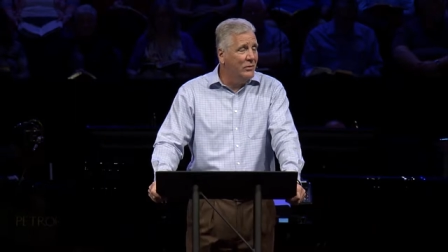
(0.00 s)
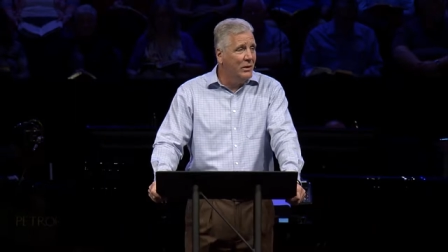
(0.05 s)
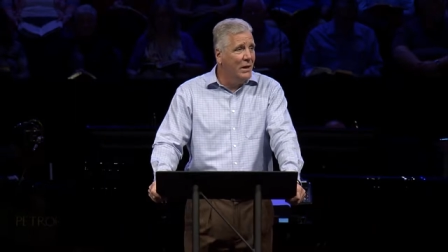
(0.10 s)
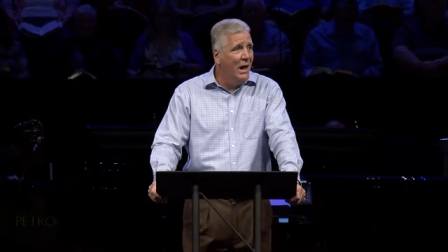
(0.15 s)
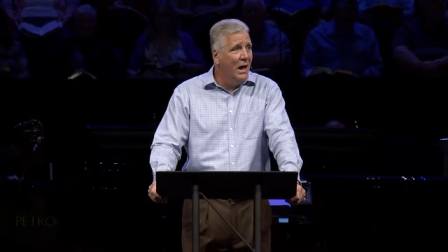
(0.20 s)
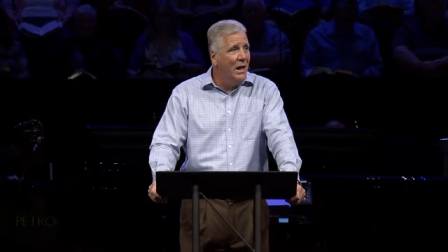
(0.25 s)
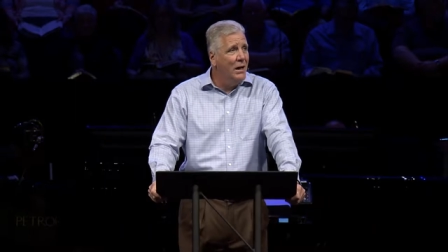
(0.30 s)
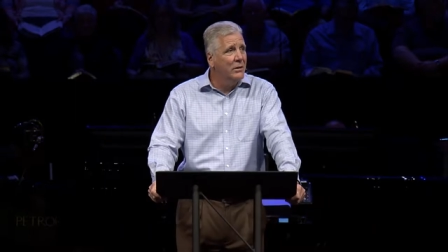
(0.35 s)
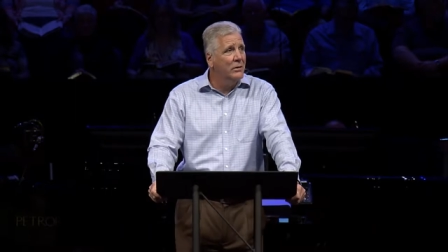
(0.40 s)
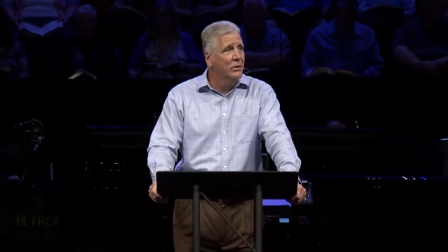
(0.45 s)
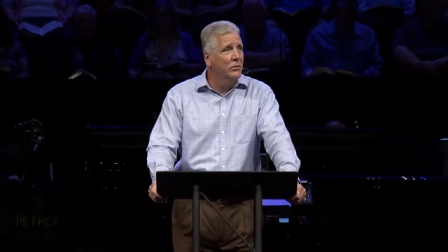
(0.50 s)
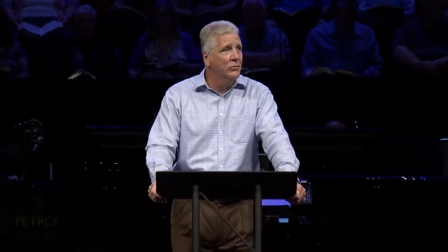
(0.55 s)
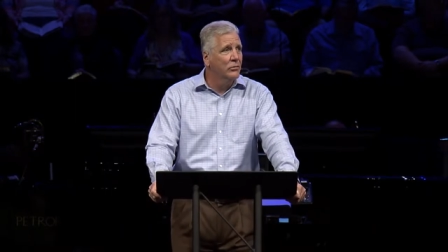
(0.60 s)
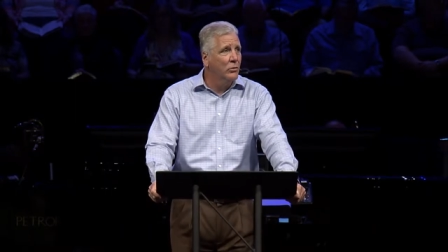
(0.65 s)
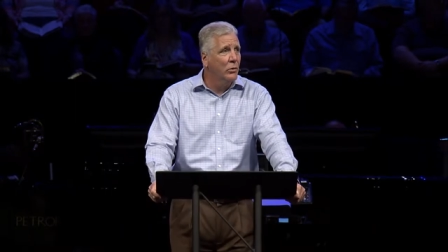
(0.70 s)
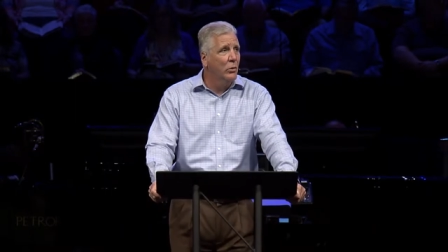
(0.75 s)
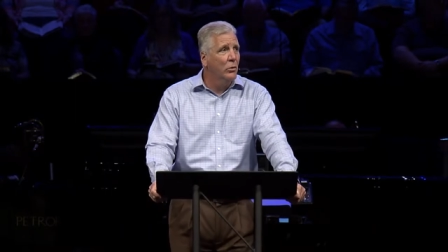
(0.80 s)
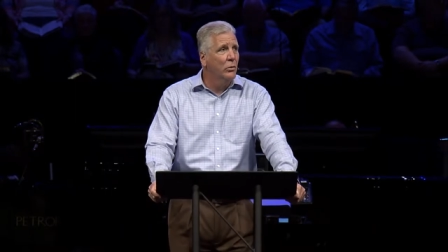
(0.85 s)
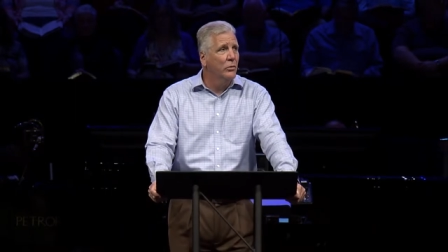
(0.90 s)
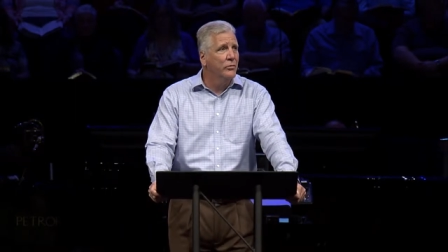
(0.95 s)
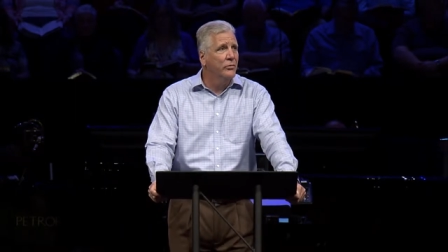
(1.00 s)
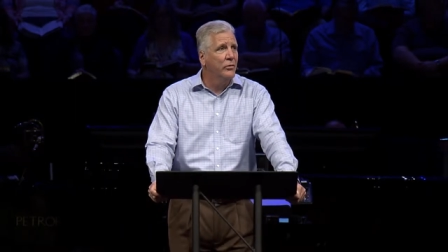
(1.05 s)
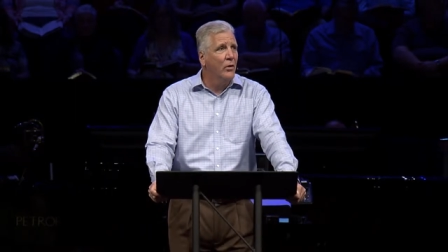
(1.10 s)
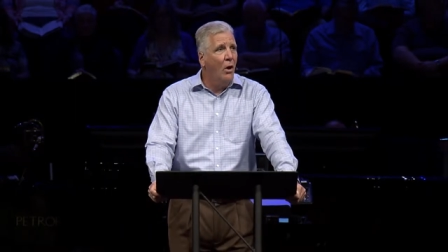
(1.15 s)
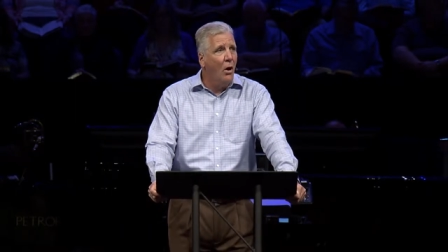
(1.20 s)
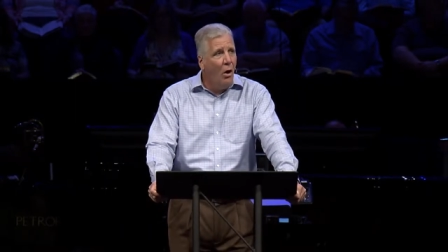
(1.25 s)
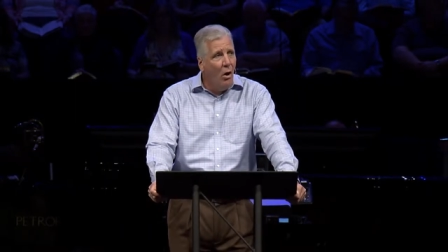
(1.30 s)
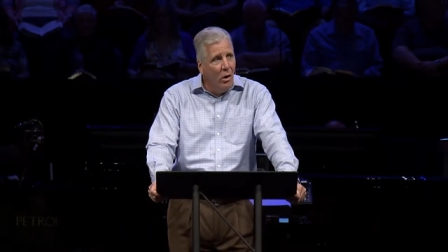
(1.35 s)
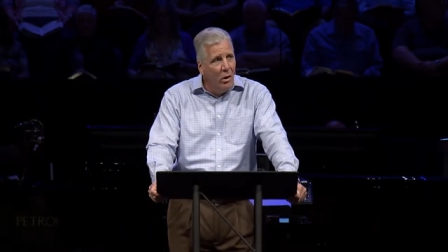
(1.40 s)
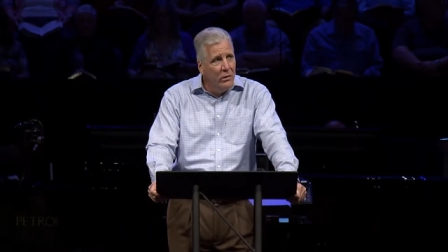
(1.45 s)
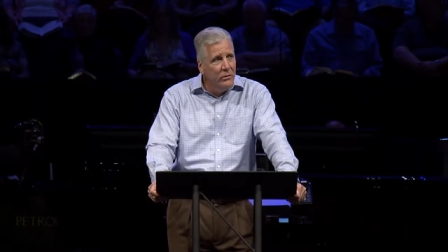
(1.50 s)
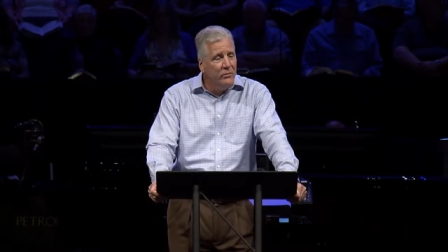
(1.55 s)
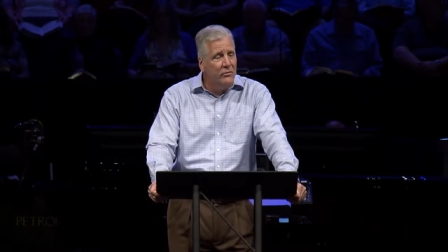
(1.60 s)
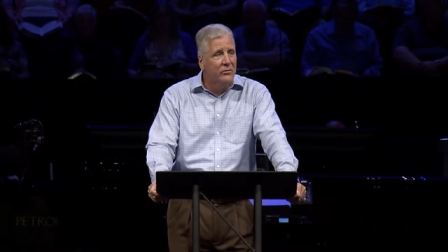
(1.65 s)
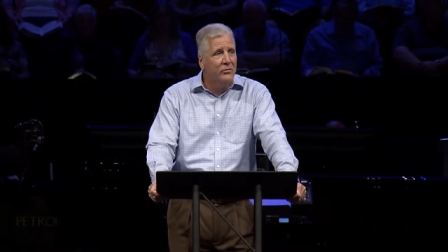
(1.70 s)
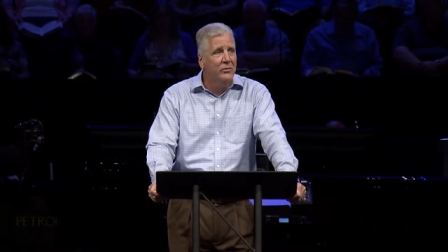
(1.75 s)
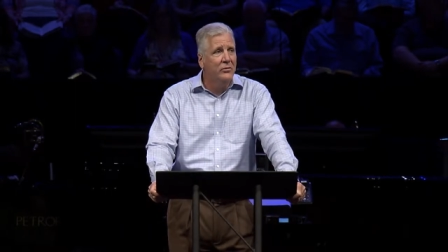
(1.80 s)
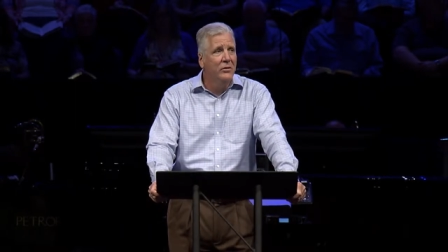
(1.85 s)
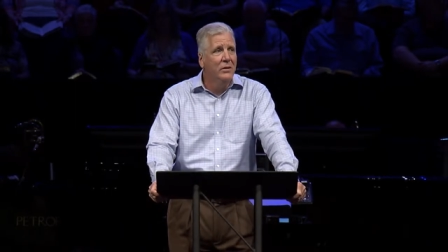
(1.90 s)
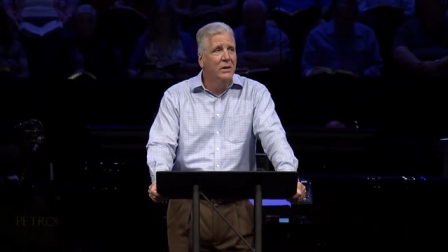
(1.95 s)
God controls the
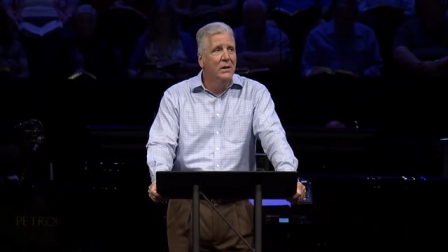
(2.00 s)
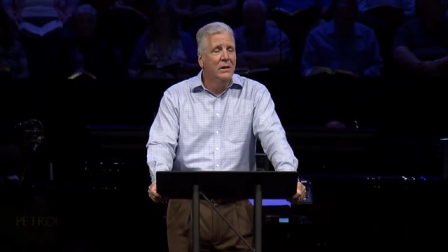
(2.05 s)
hearts